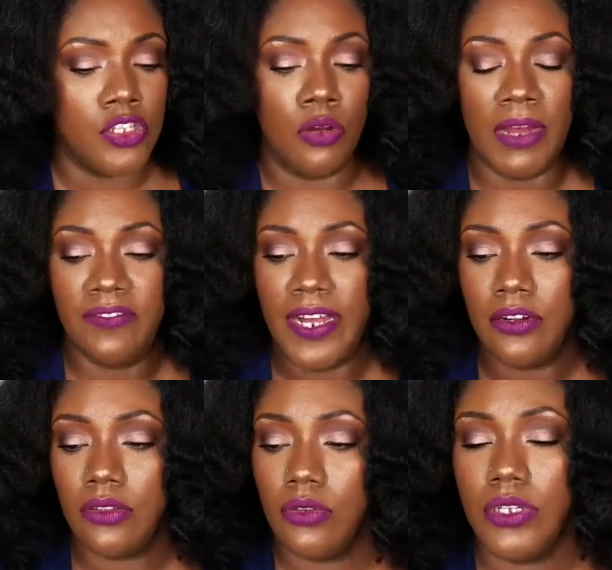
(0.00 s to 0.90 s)
So my
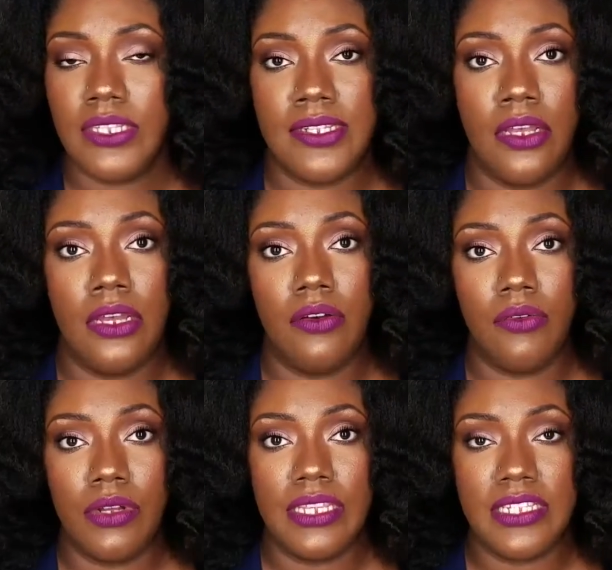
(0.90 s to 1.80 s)
final thoughts
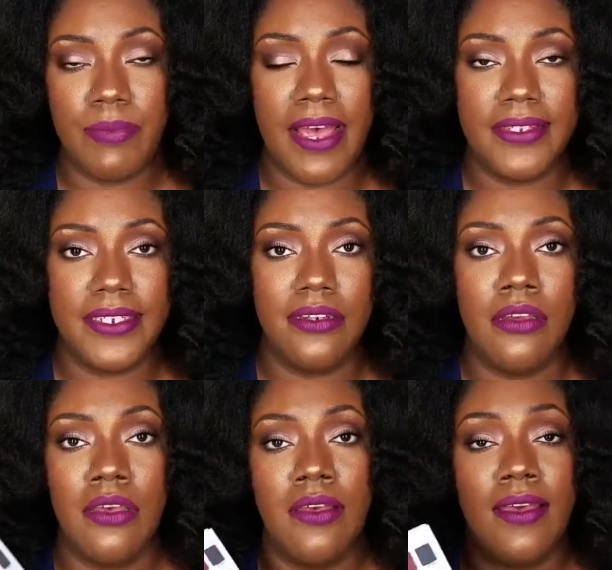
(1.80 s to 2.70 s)
on this
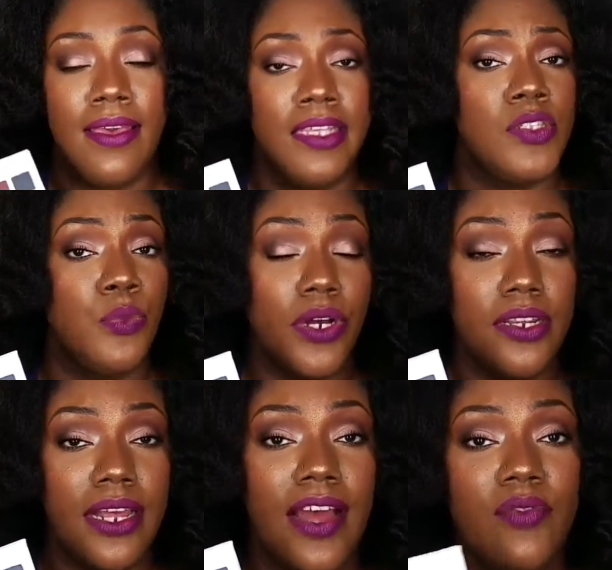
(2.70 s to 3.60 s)
palette is,
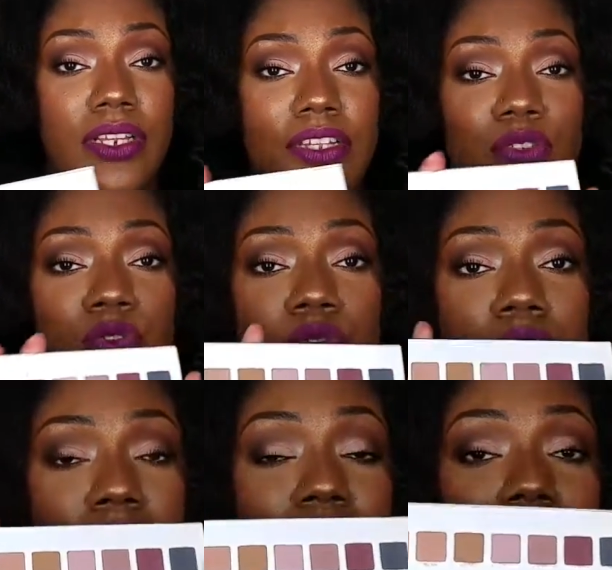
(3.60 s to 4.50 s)
one, I really
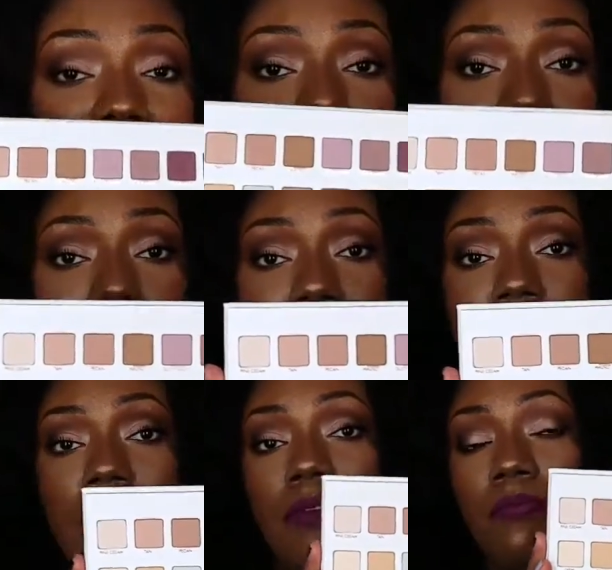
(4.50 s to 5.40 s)
do
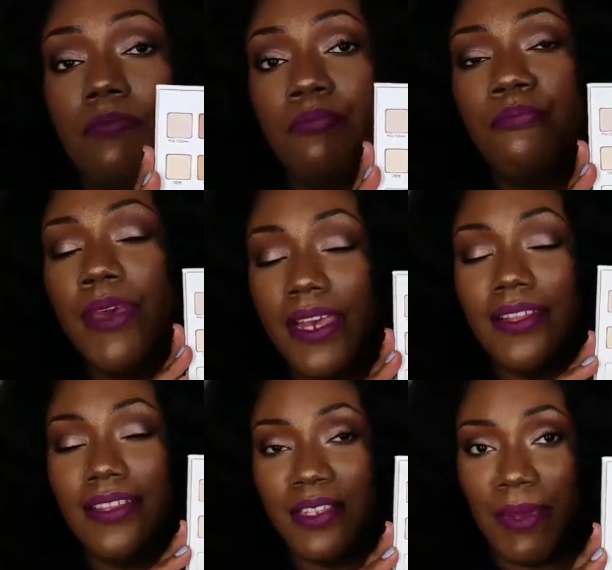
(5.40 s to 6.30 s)
recommend
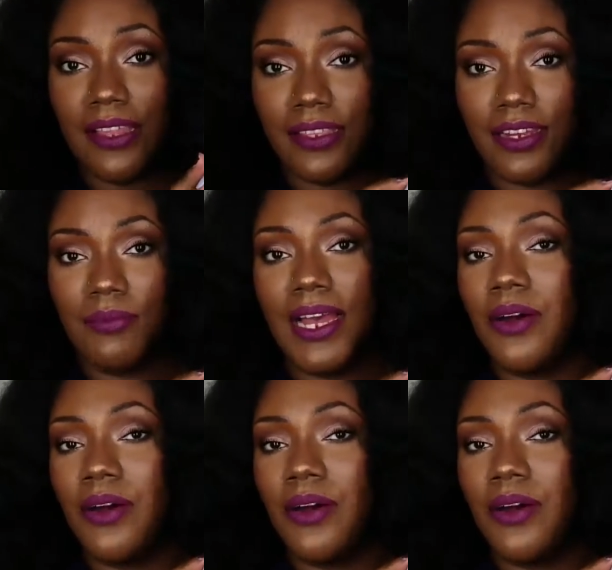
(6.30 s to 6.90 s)
picking this palette up.